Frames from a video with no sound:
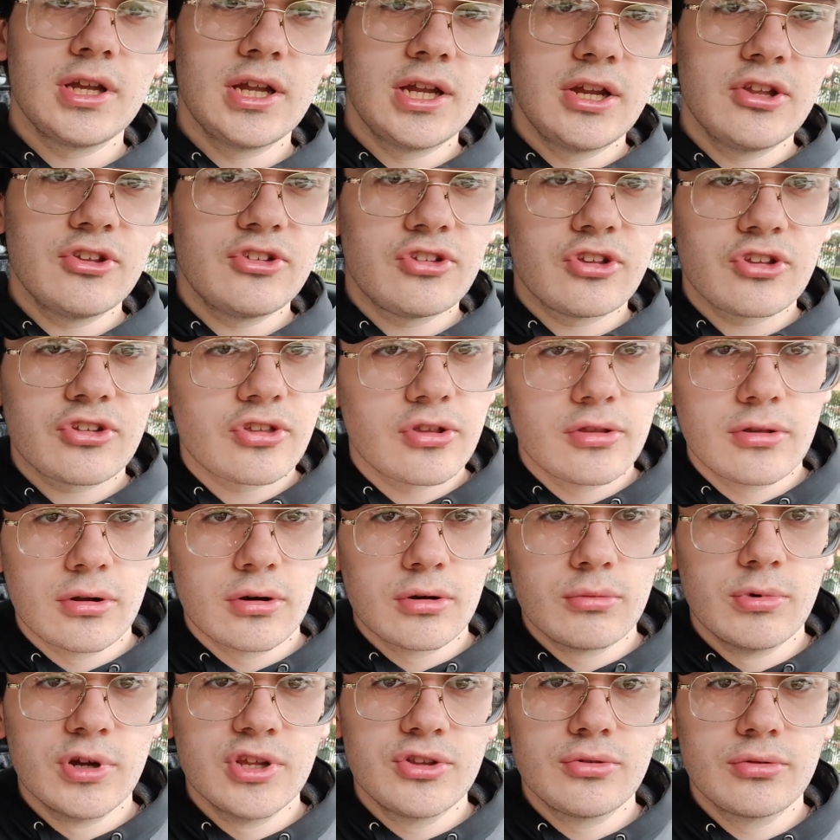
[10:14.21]
It is just a
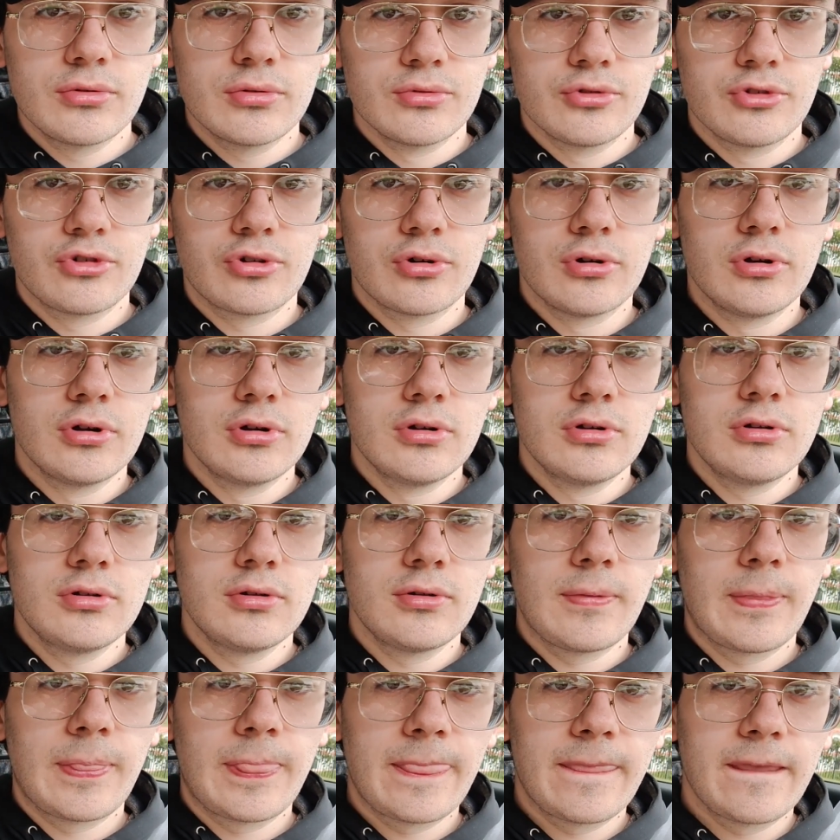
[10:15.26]
lot of weight to control,
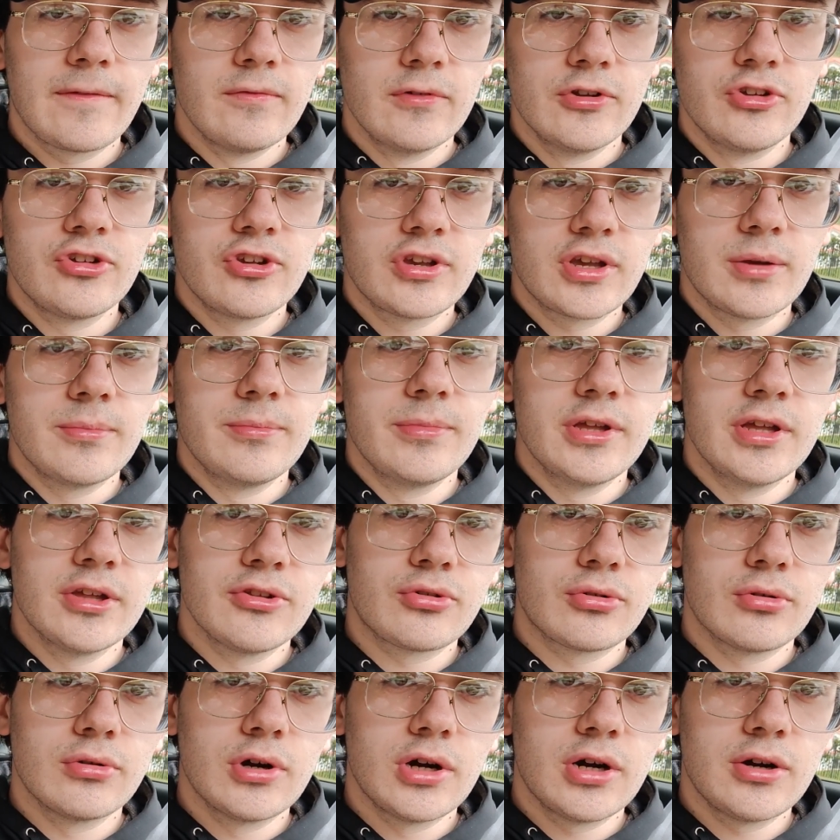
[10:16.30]
which can be a
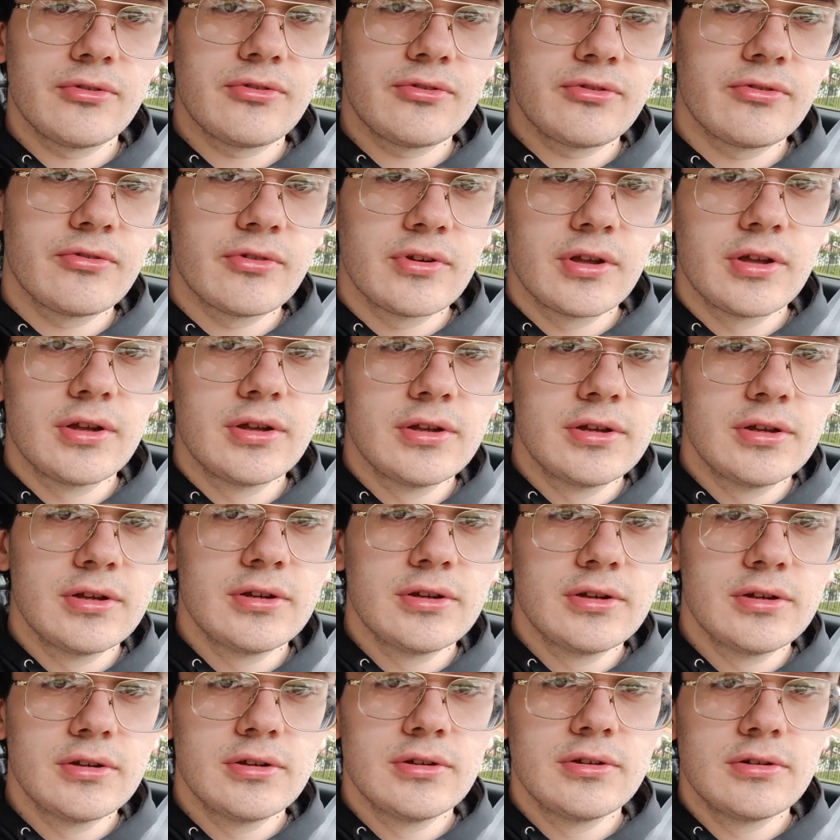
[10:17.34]
throw off,
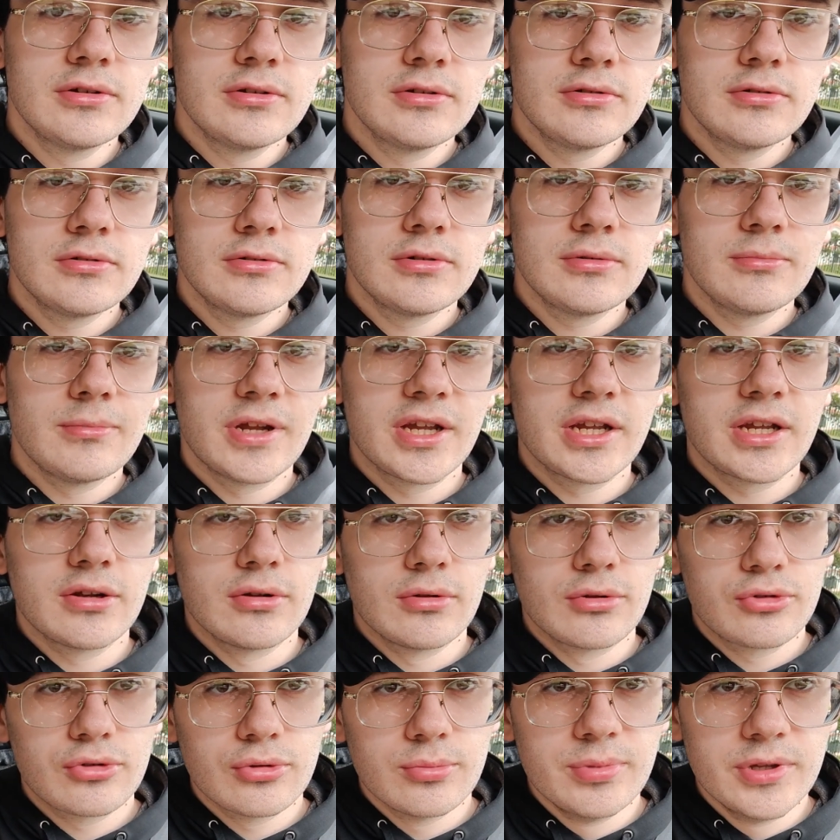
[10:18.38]
but it
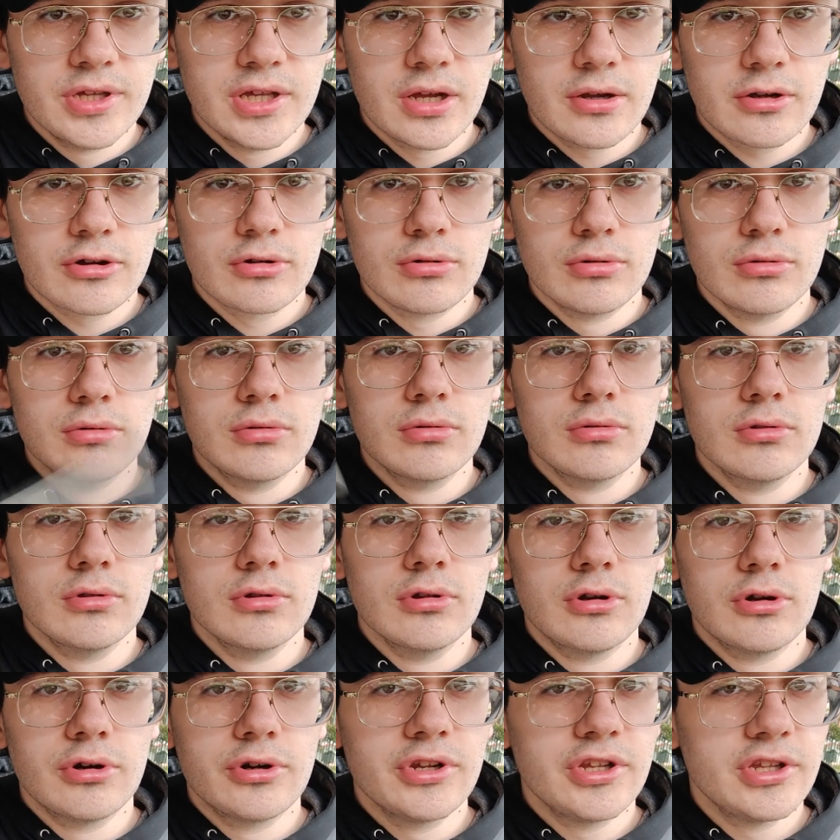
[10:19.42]
can also be a cool
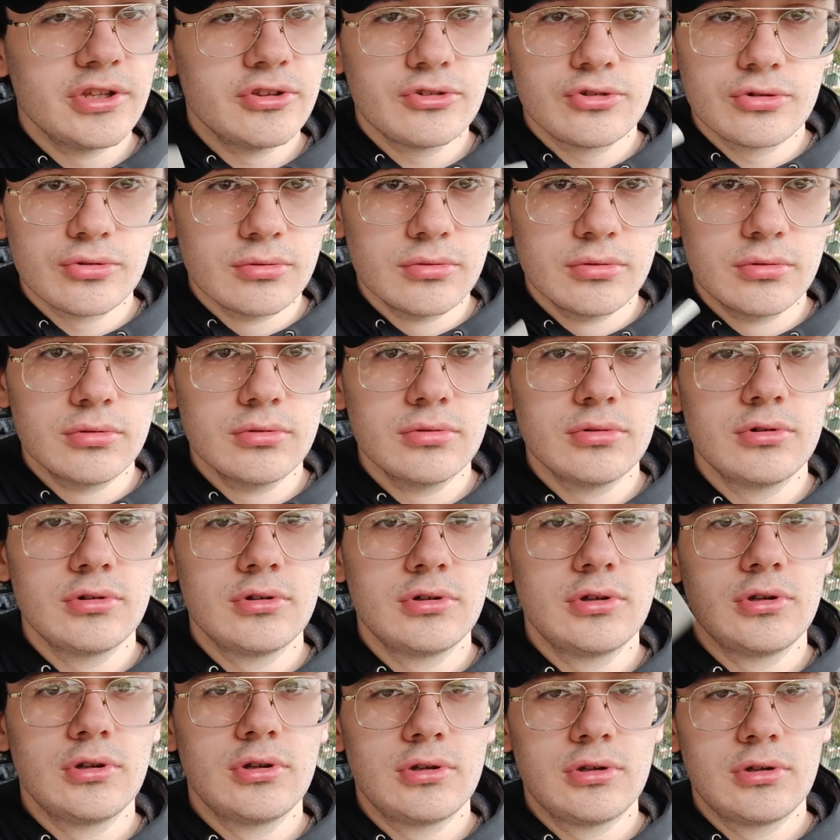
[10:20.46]
learning tool,
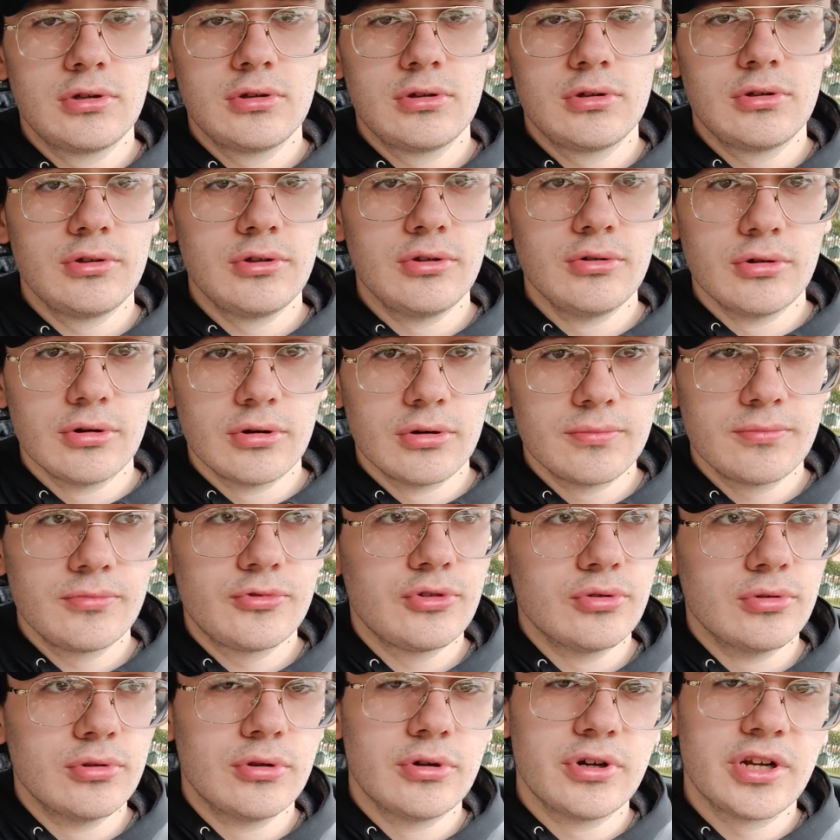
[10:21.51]
you know,
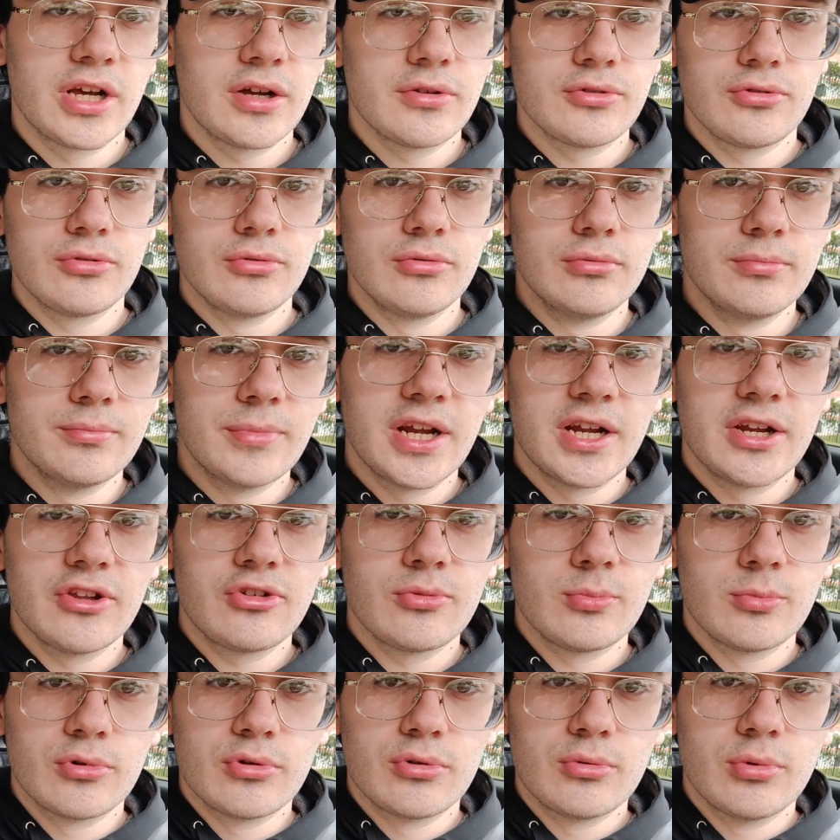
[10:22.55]
to learn how to
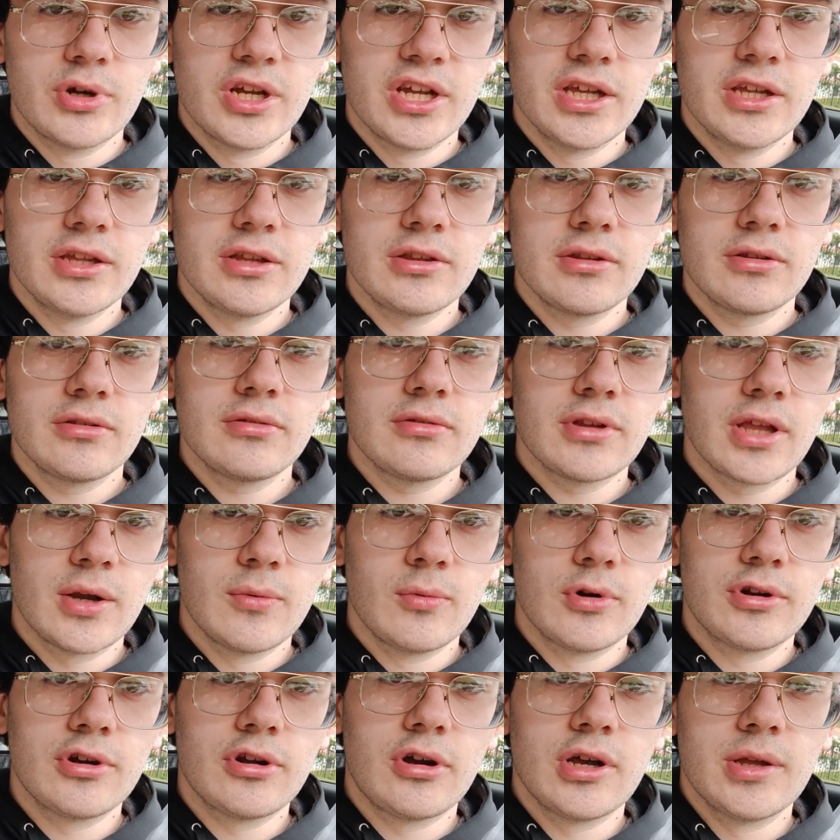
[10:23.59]
manage more weight
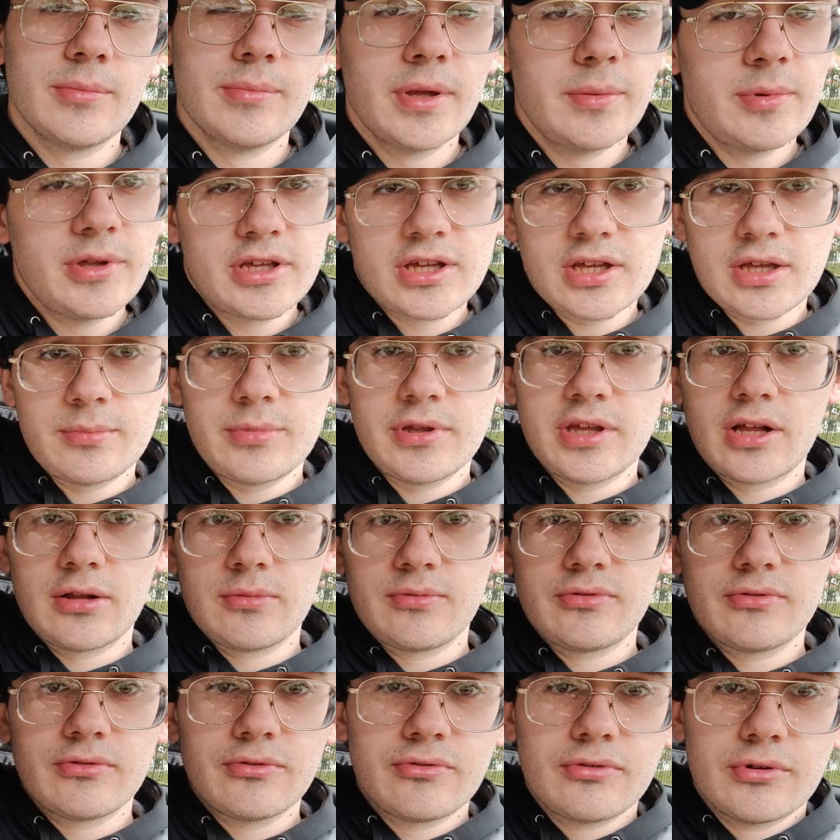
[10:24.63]
and whatnot. And maybe it can be
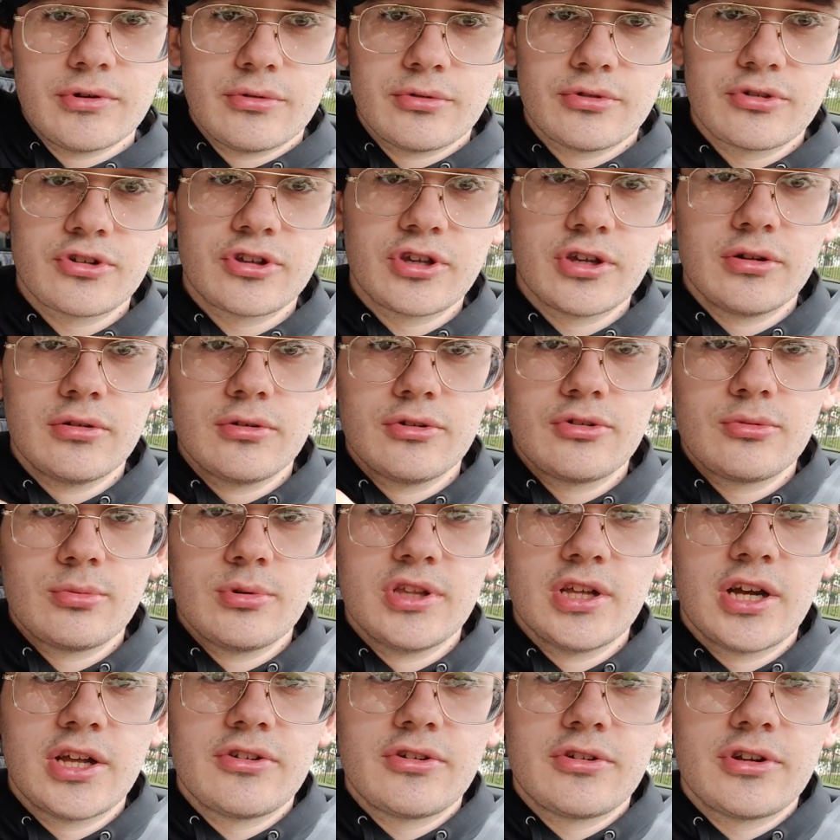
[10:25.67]
helpful for your skills
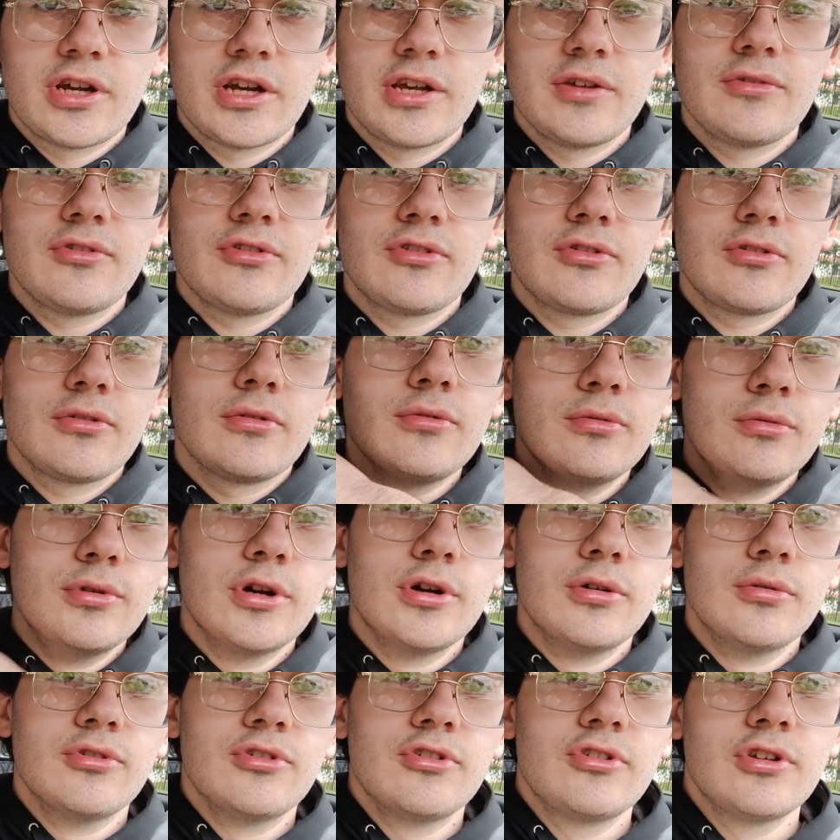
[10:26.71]
with other knives. Who
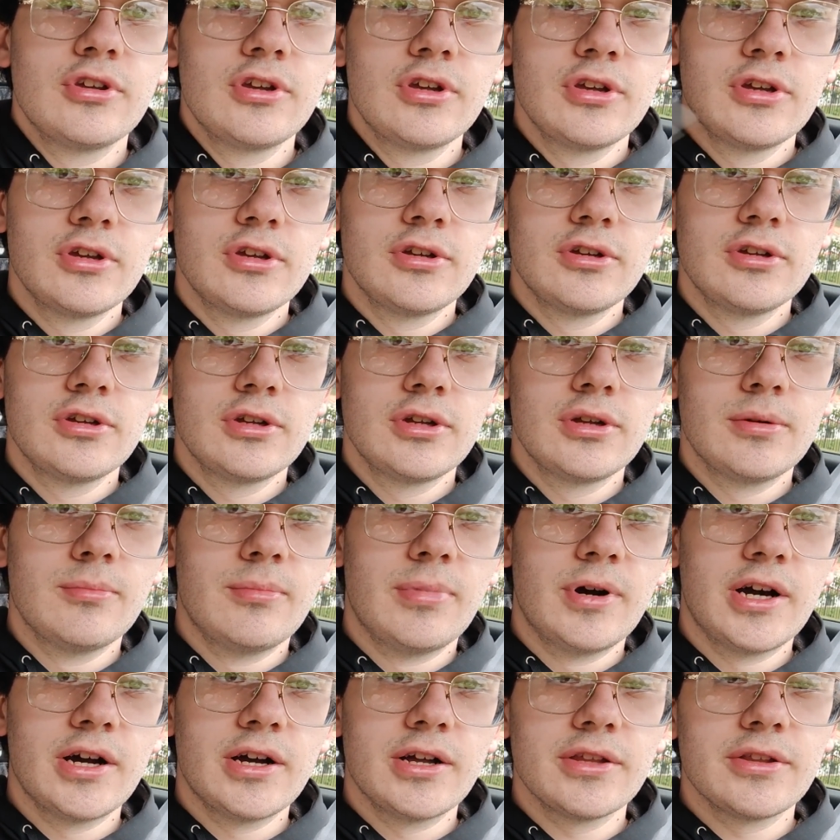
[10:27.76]
knows?
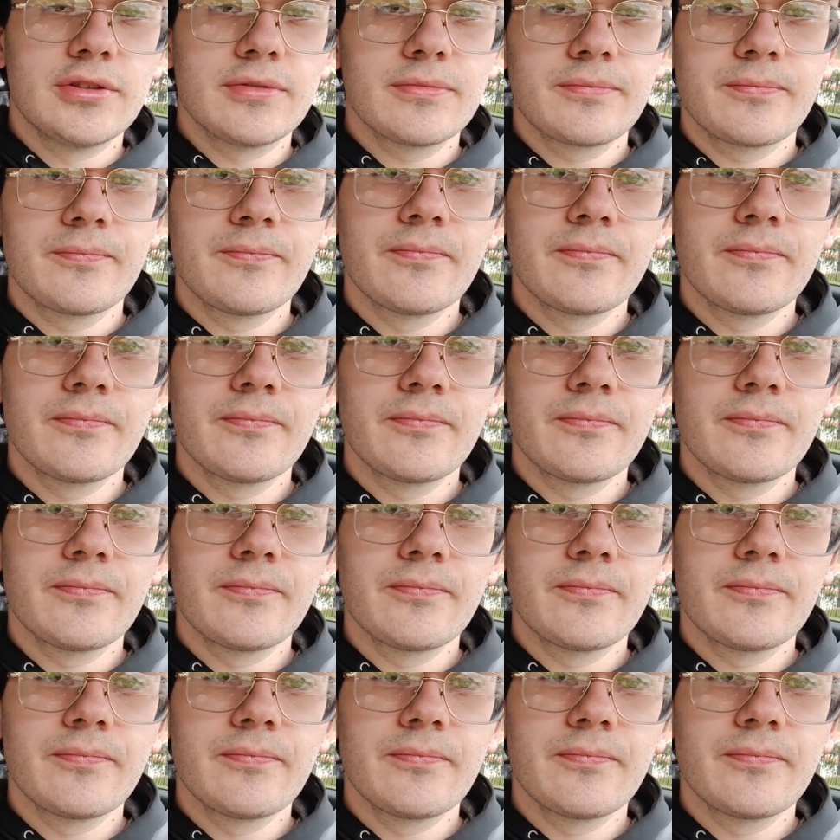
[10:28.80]
But